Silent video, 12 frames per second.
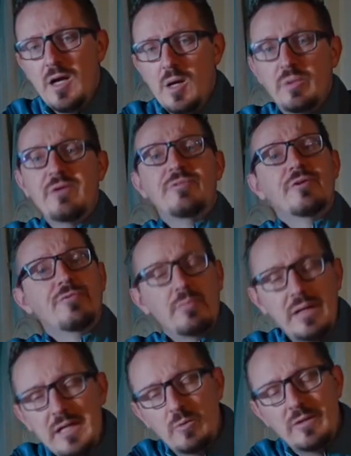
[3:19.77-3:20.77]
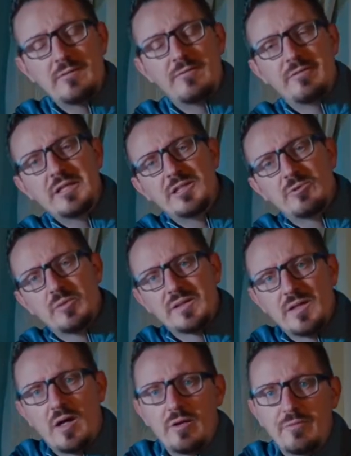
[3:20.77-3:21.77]
But if you're familiar with DaVinci
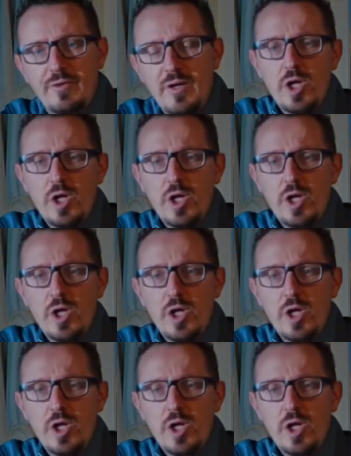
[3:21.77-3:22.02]
Resolve,